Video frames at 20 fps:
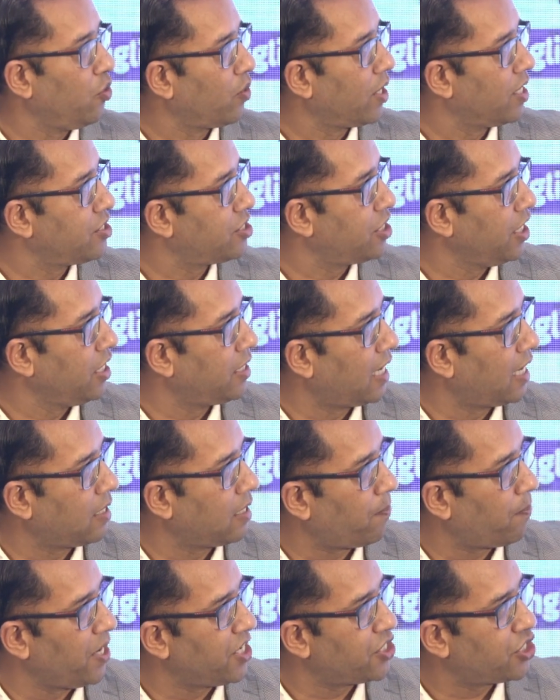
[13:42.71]
You can see that
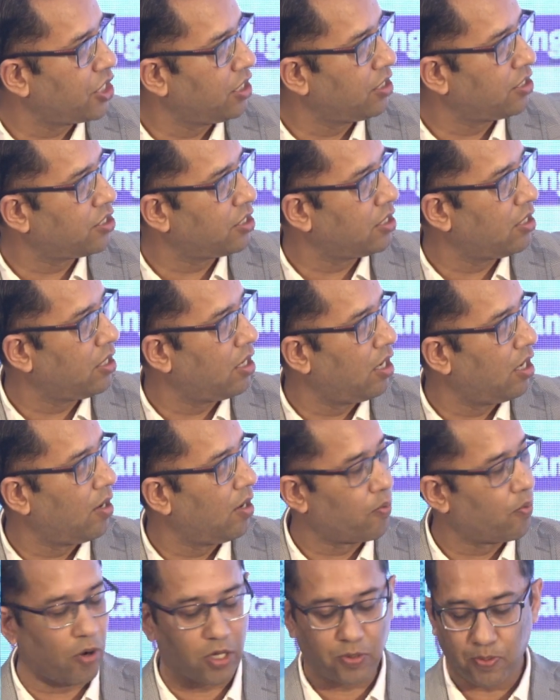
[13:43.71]
the patient
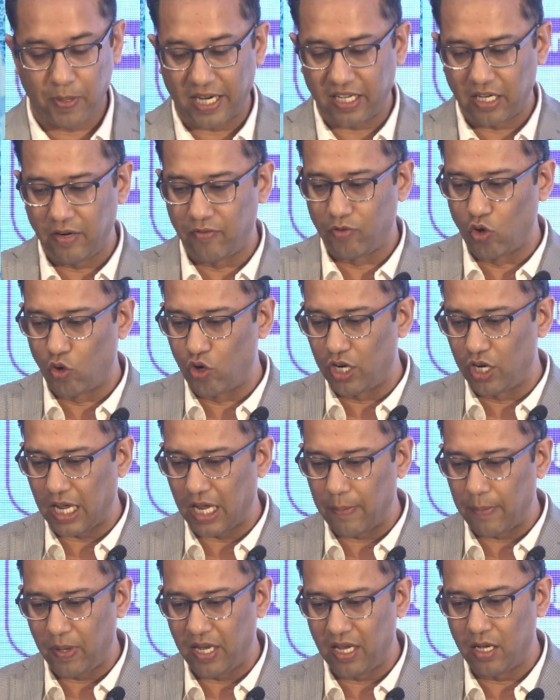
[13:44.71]
prospective donor
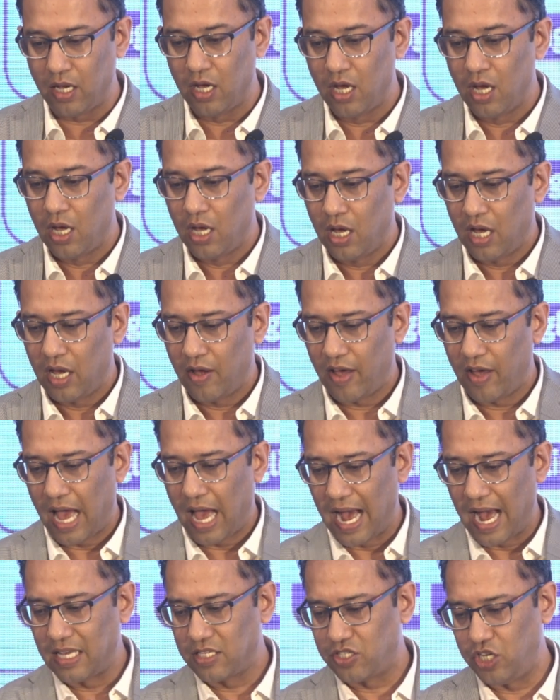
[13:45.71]
typing
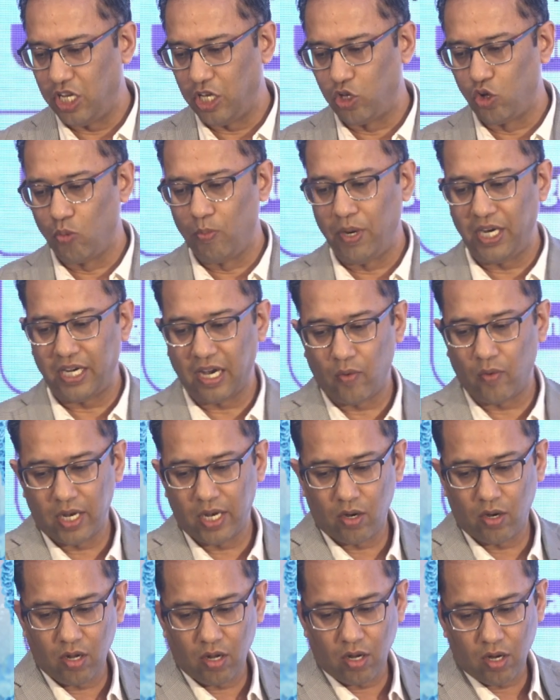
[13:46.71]
has DQ beta 1